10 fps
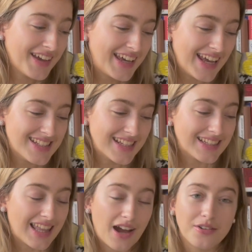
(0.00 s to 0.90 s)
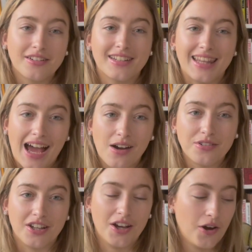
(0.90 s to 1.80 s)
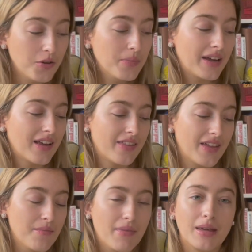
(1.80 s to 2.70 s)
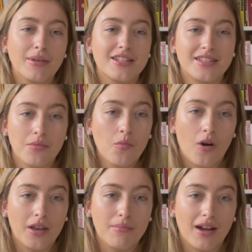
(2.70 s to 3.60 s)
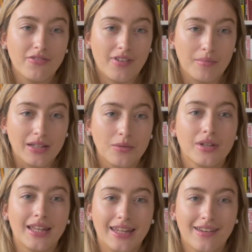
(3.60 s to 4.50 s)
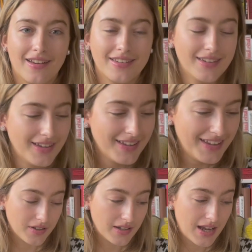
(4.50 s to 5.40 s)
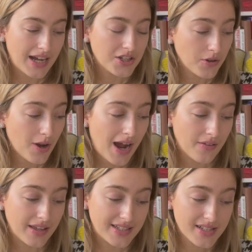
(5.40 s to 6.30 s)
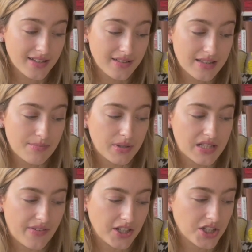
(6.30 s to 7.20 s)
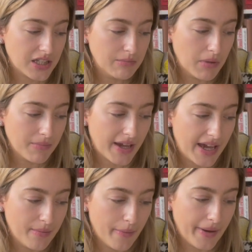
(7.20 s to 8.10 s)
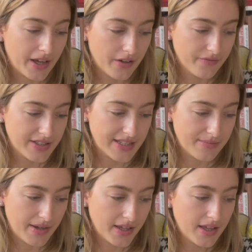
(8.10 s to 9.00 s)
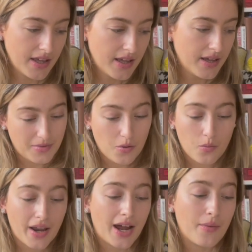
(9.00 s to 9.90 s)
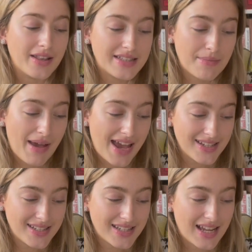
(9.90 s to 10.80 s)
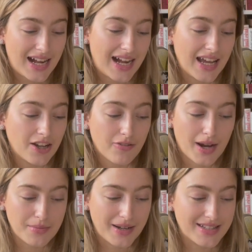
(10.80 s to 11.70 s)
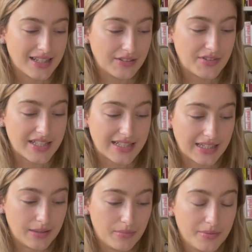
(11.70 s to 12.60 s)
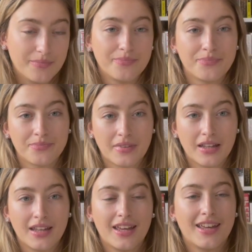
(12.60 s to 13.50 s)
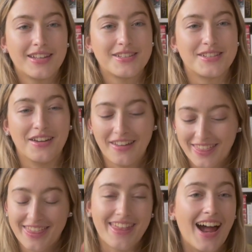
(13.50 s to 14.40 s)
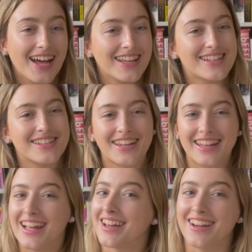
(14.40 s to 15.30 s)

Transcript: getting louder and louder, hoping that maybe someone in my family will hear. I don't know how they didn't, but eventually Mum came up and comforted me. When I went to bed, I cried myself to sleep. So that is looking like a